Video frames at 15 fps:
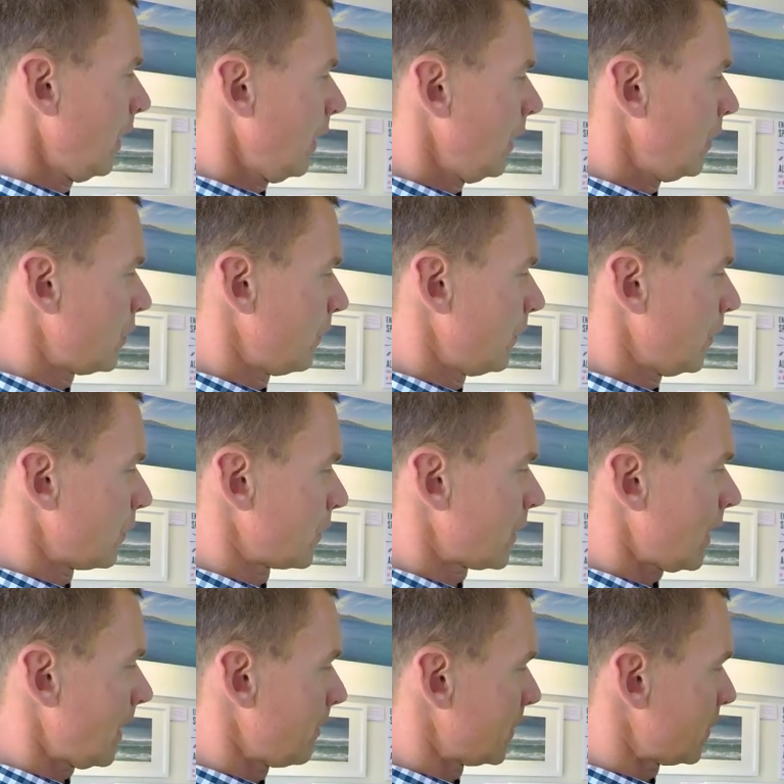Each of those
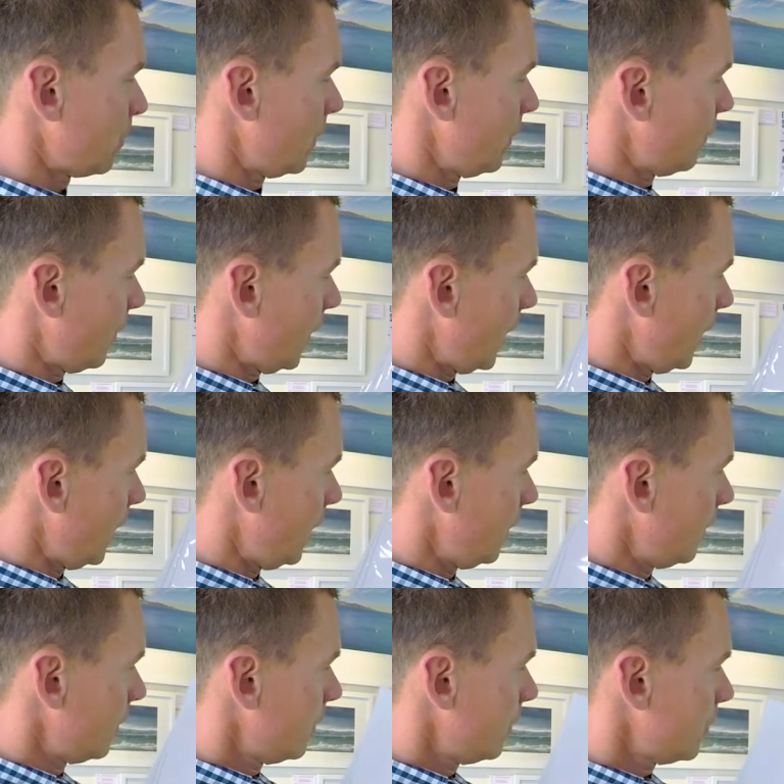comes with a
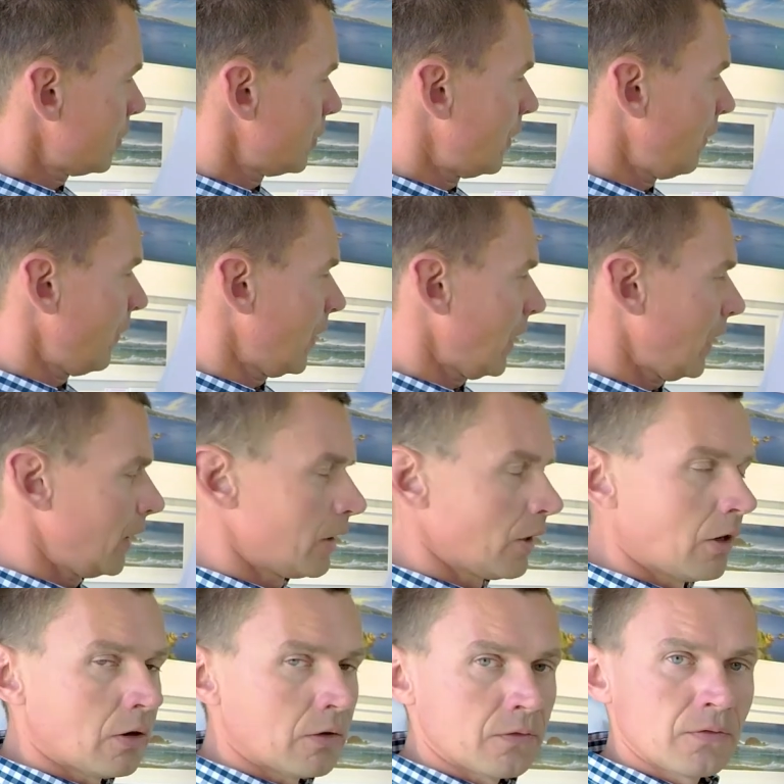certificate
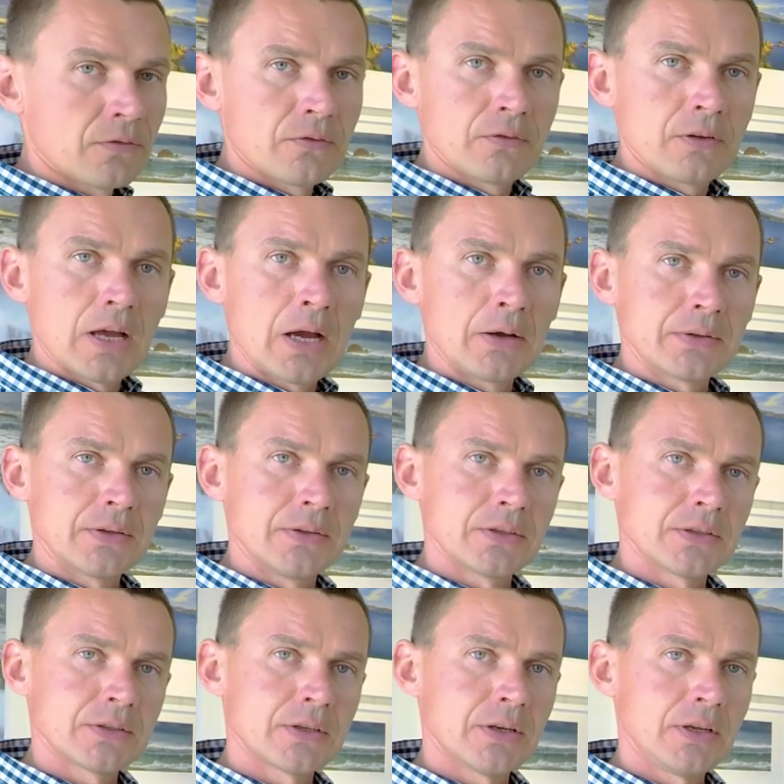of
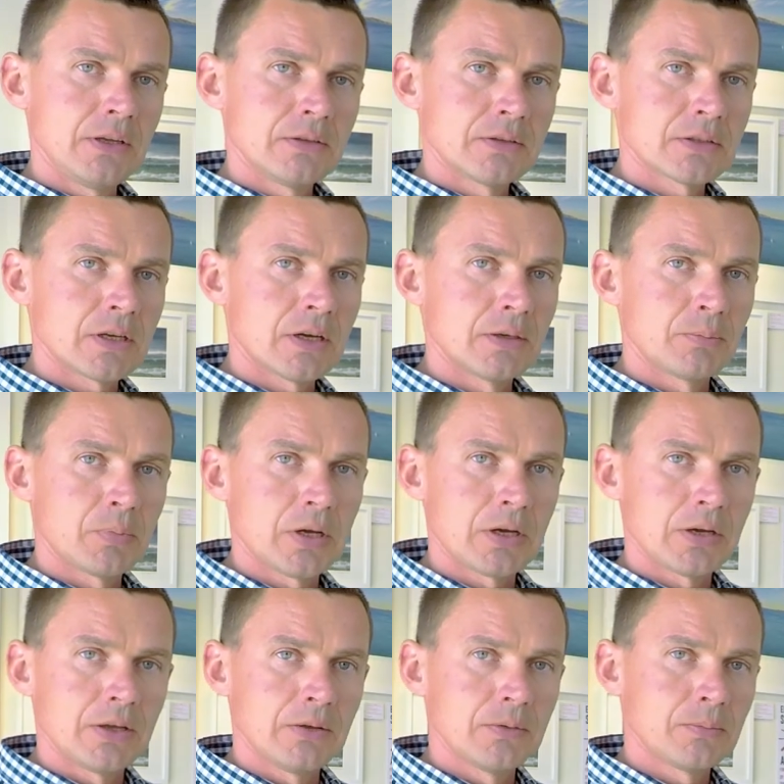Authenticity, signed
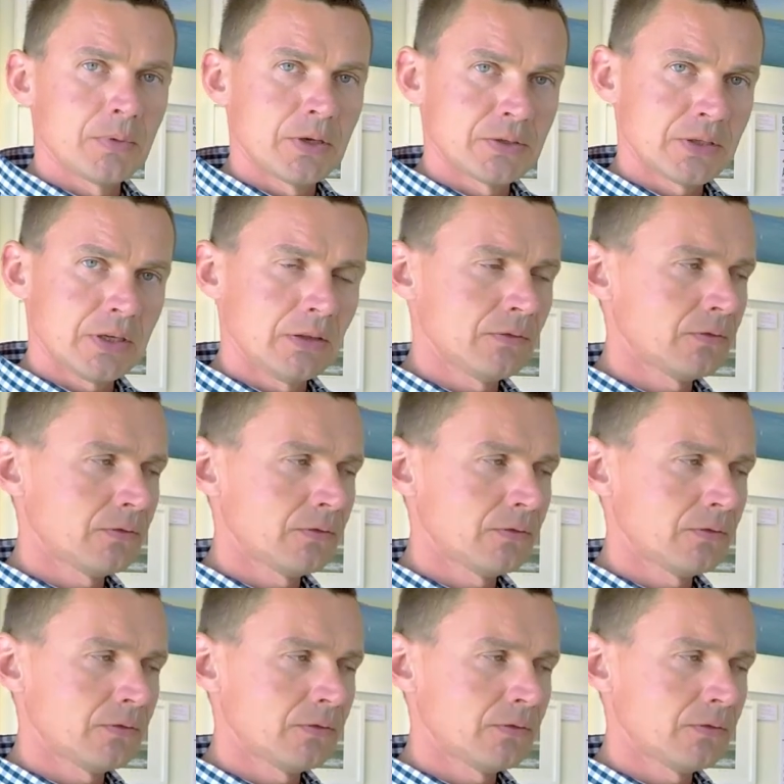by myself.